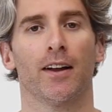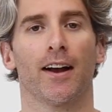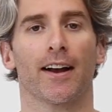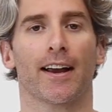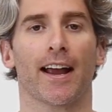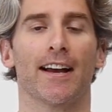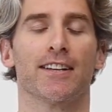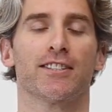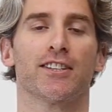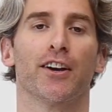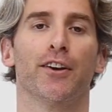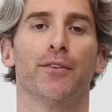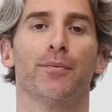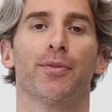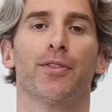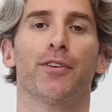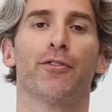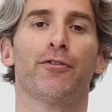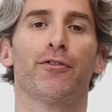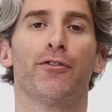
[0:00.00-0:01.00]
Okay, so
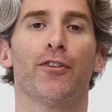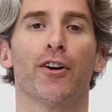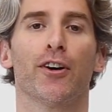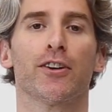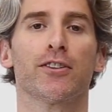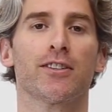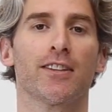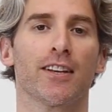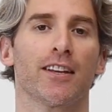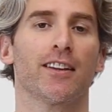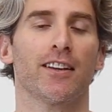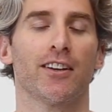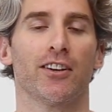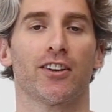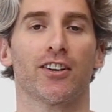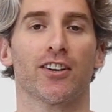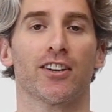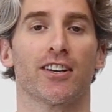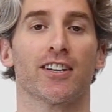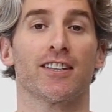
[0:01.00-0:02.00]
the first thing that
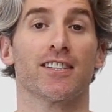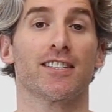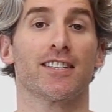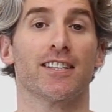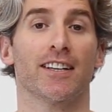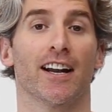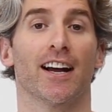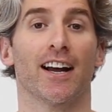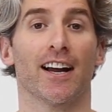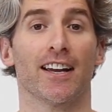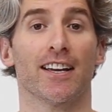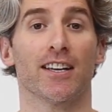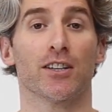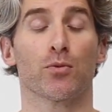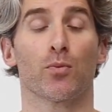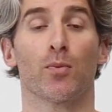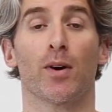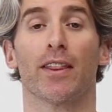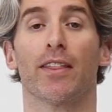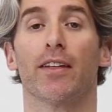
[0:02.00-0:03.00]
you can consider
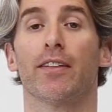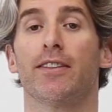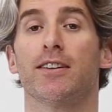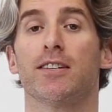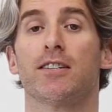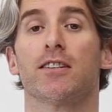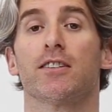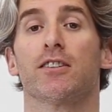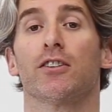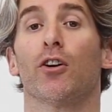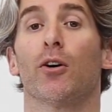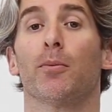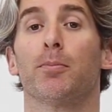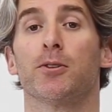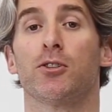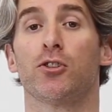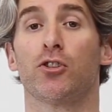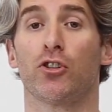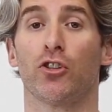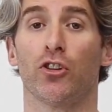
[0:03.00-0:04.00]
is whether this is an
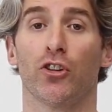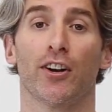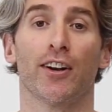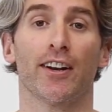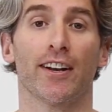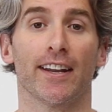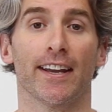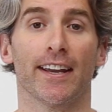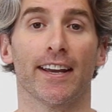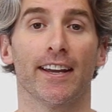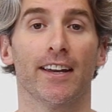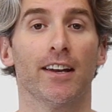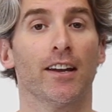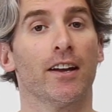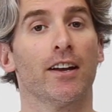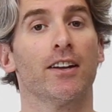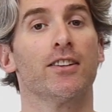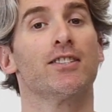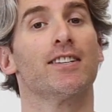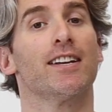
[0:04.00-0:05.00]
opportunity
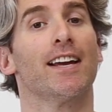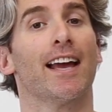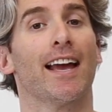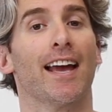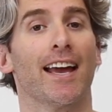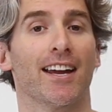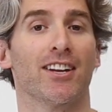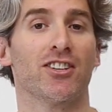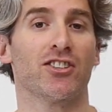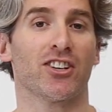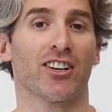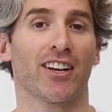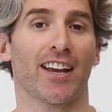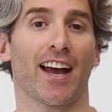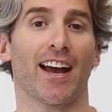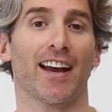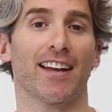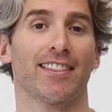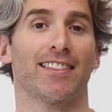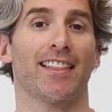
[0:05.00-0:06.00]
to
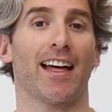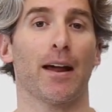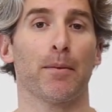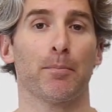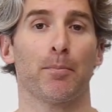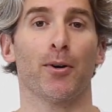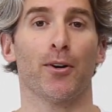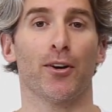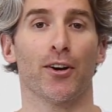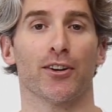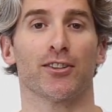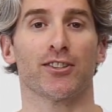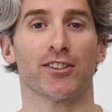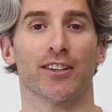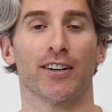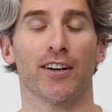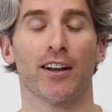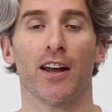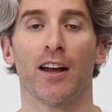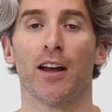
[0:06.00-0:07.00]
educate that
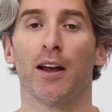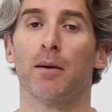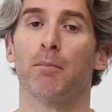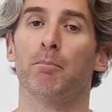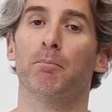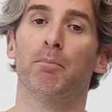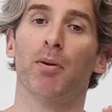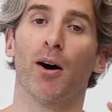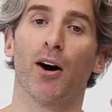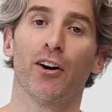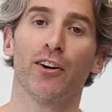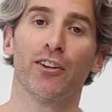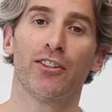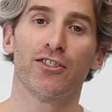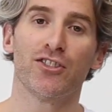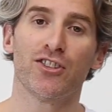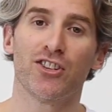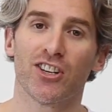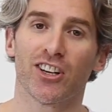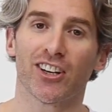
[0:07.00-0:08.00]
person.
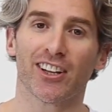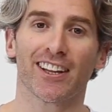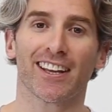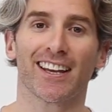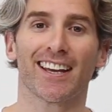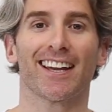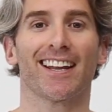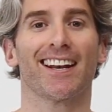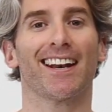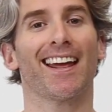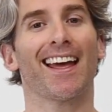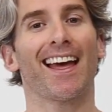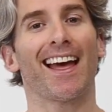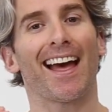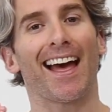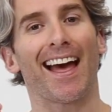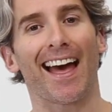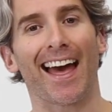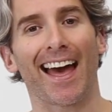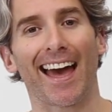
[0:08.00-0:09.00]
Both Jillian
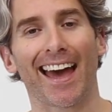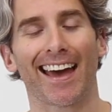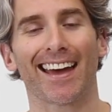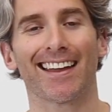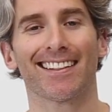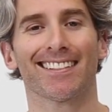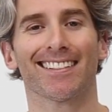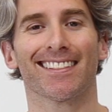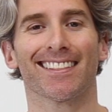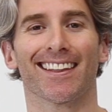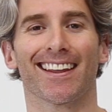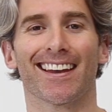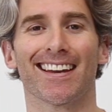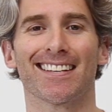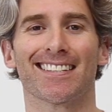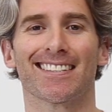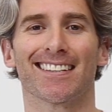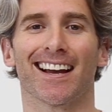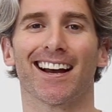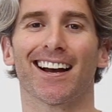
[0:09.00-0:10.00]
and
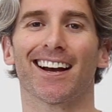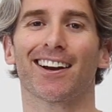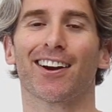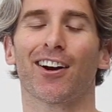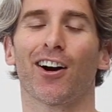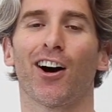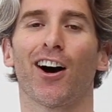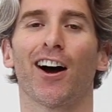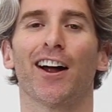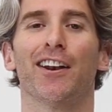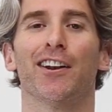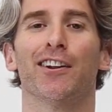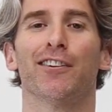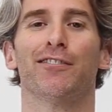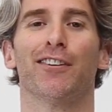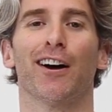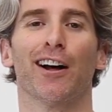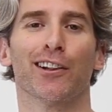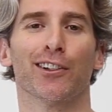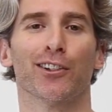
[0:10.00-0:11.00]
Lisa kind
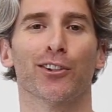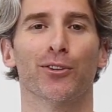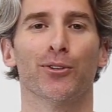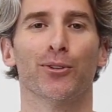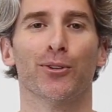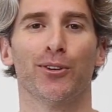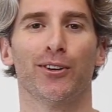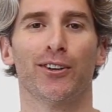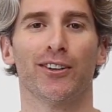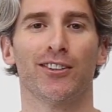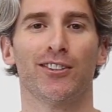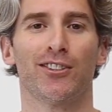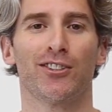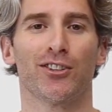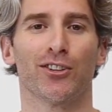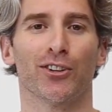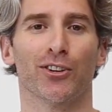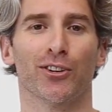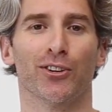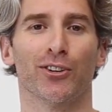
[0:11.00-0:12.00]
of alluded
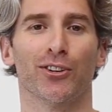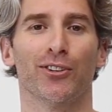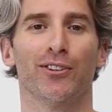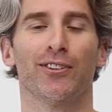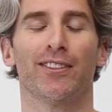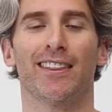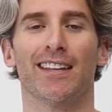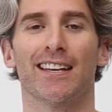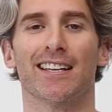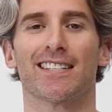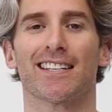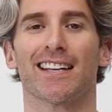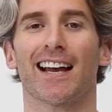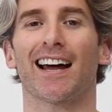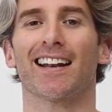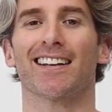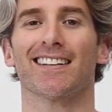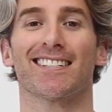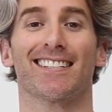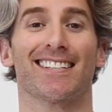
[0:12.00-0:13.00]
to this
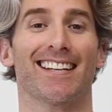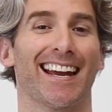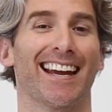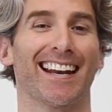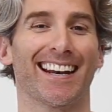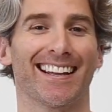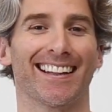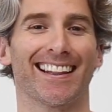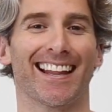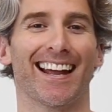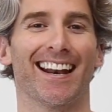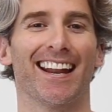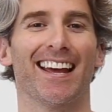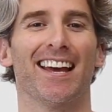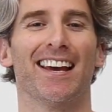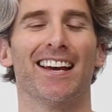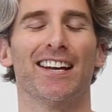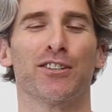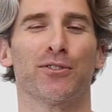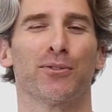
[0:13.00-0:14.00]
understanding that
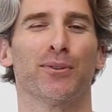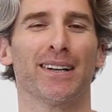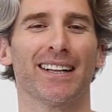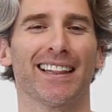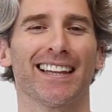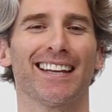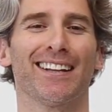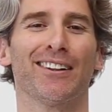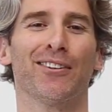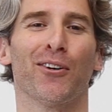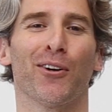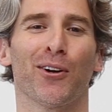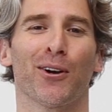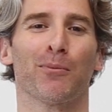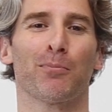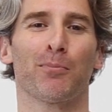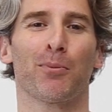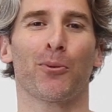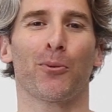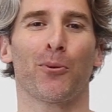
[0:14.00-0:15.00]
it's really not
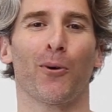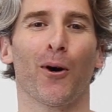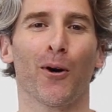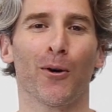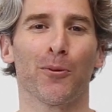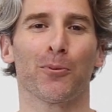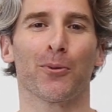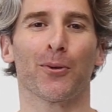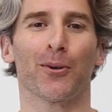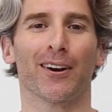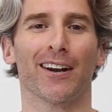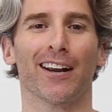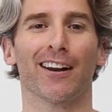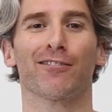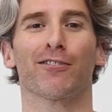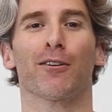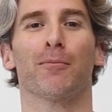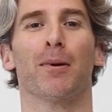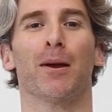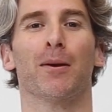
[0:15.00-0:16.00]

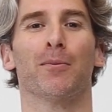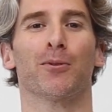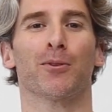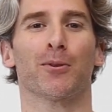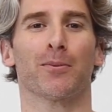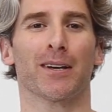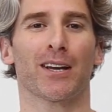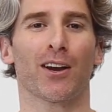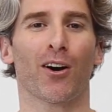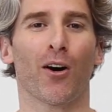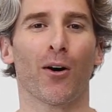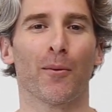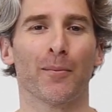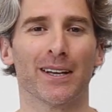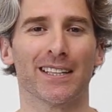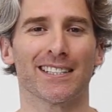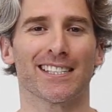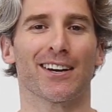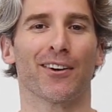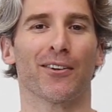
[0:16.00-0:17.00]
appropriate for people to be
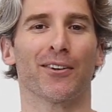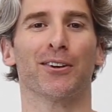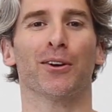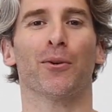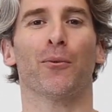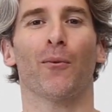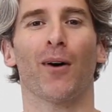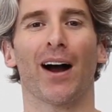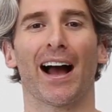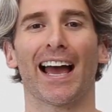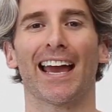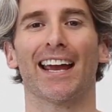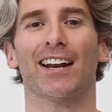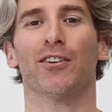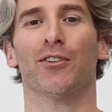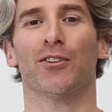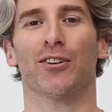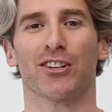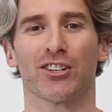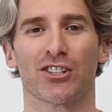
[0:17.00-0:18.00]
commenting on your weight
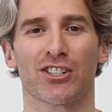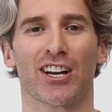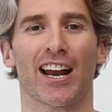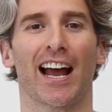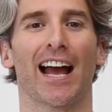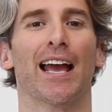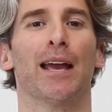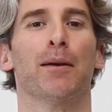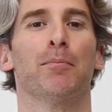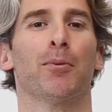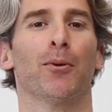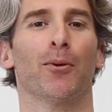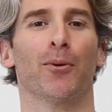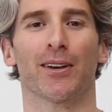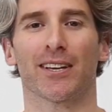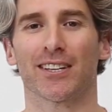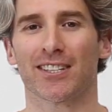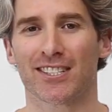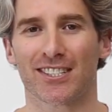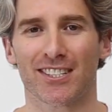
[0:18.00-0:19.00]
or your shape
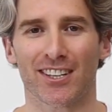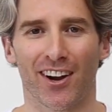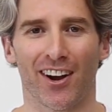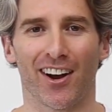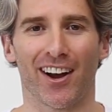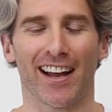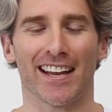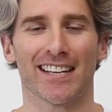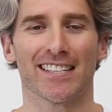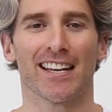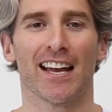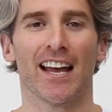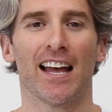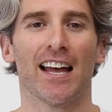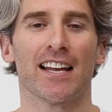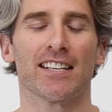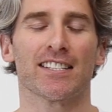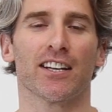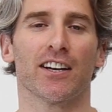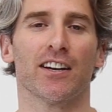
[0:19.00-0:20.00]
or your size.
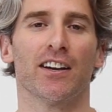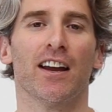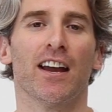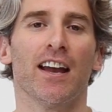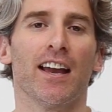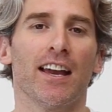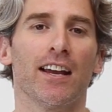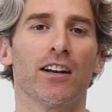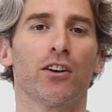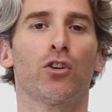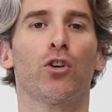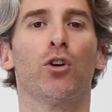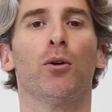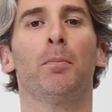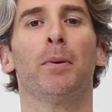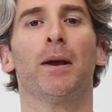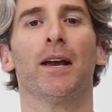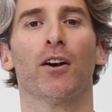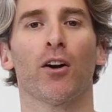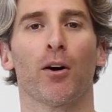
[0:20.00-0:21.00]
So it
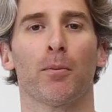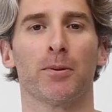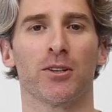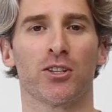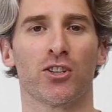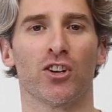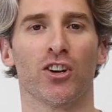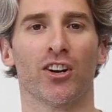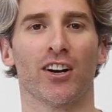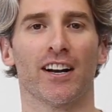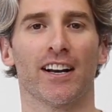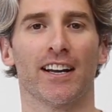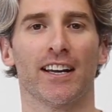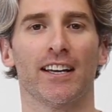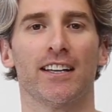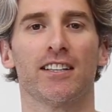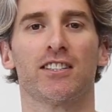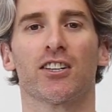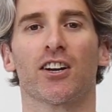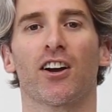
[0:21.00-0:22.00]
could be an
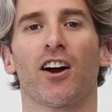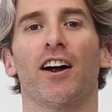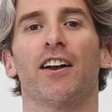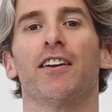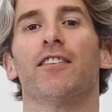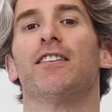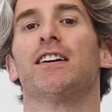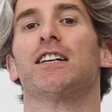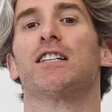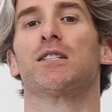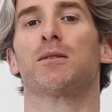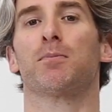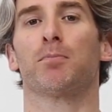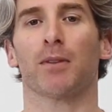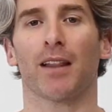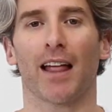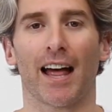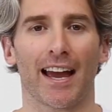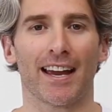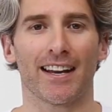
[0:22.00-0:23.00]
opportunity to kind of
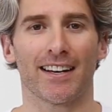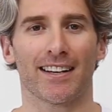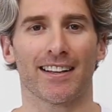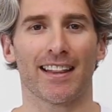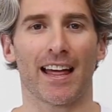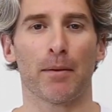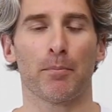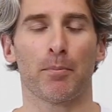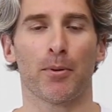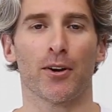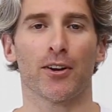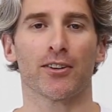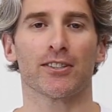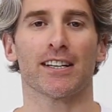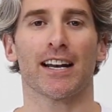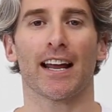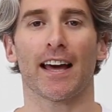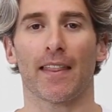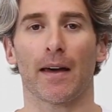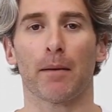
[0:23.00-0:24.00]
explain to that
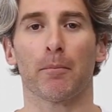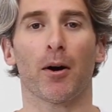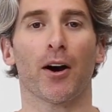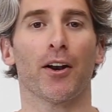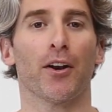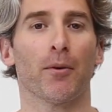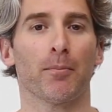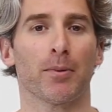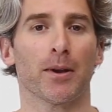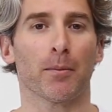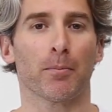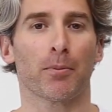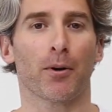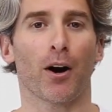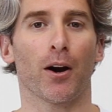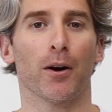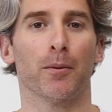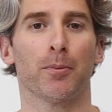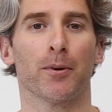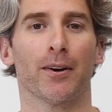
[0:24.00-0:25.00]
person how that might not be
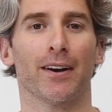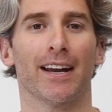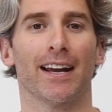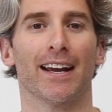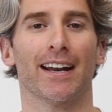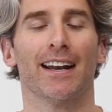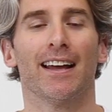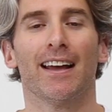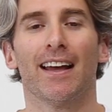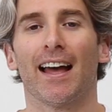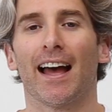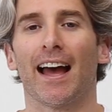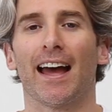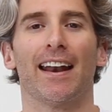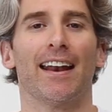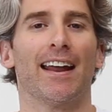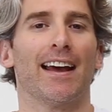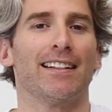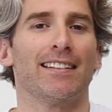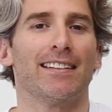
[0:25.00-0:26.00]
appropriate,
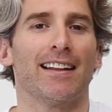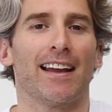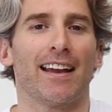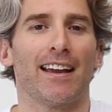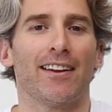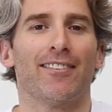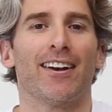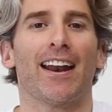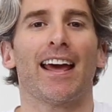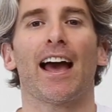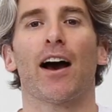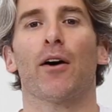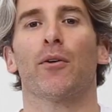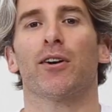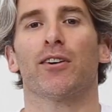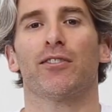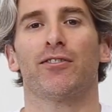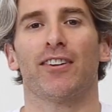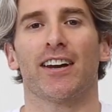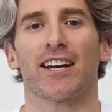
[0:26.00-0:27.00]
and even
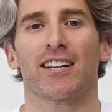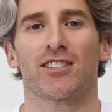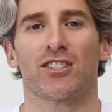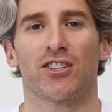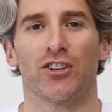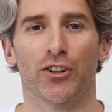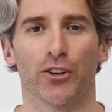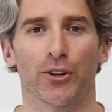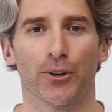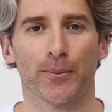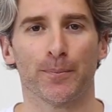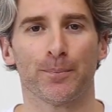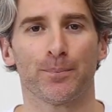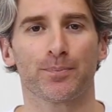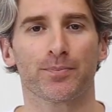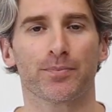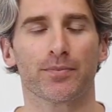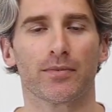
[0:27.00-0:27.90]
how it affects you.